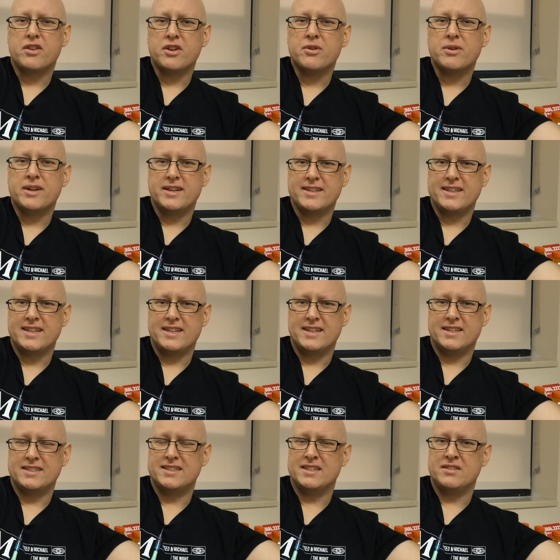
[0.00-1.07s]
a little achy.
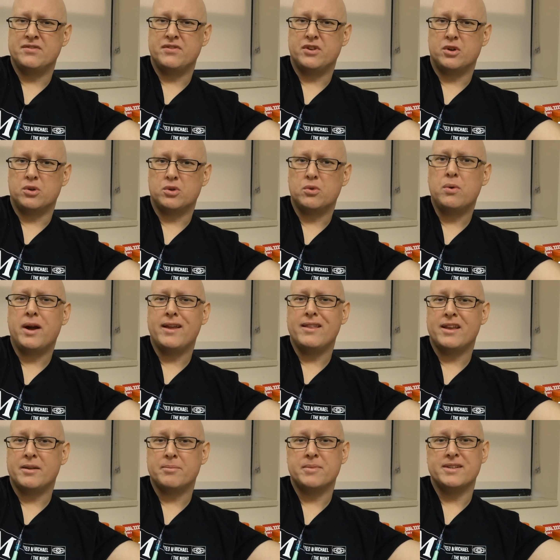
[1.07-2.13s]
I didn't feel quite
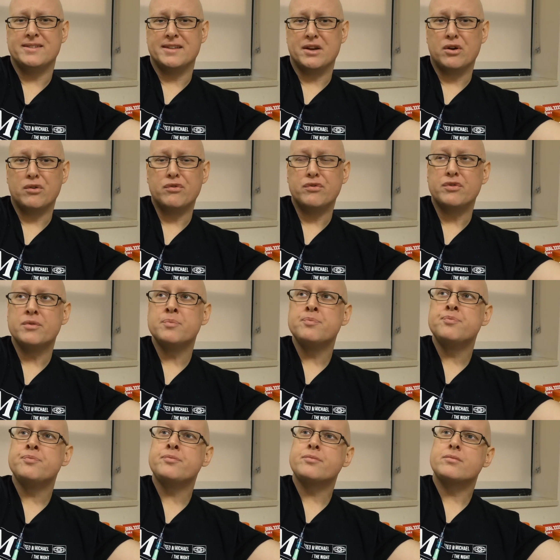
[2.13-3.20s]
like myself
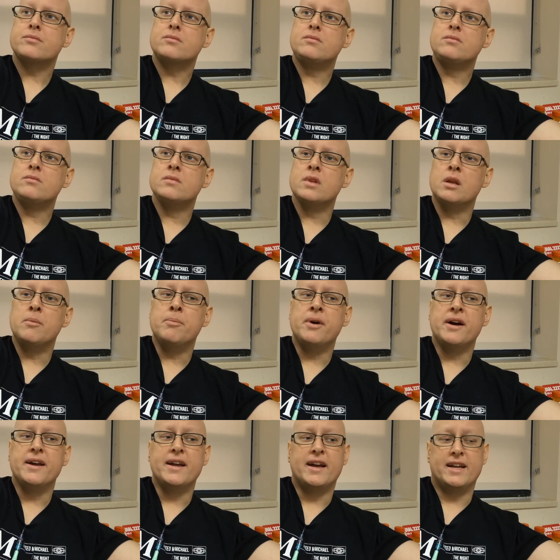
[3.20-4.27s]

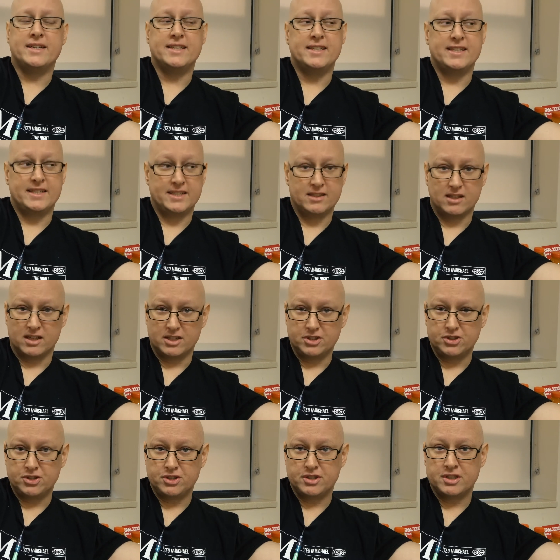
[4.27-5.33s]
but I didn't eat
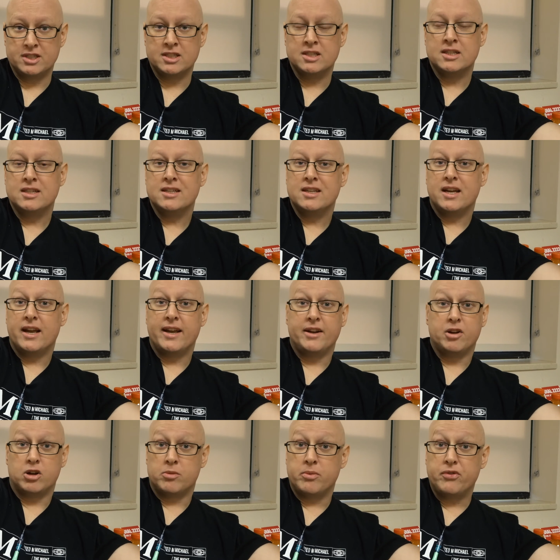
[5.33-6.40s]
lunch. I ate
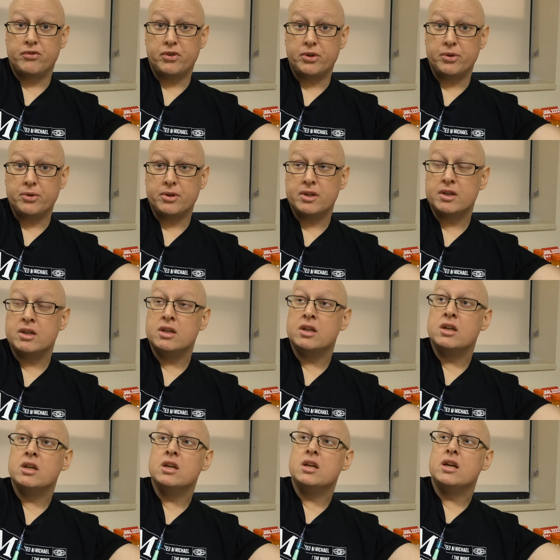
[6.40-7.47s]
all my food,
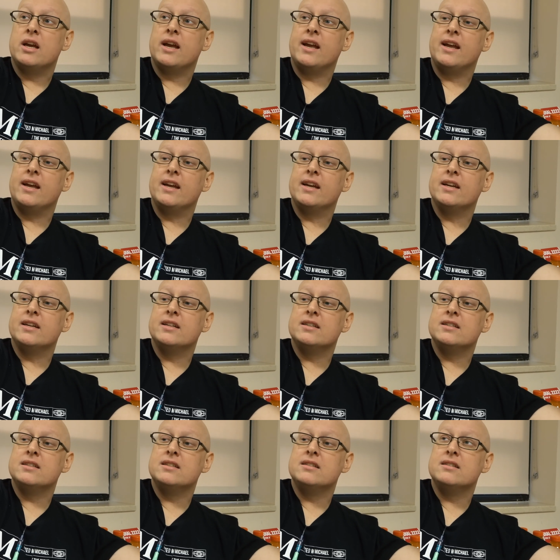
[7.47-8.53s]

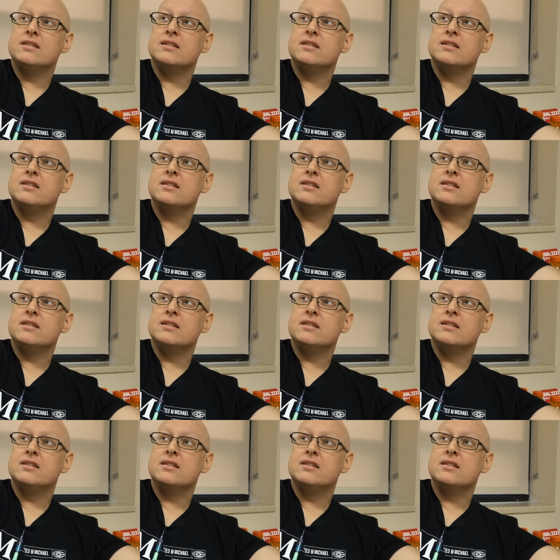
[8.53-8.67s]
and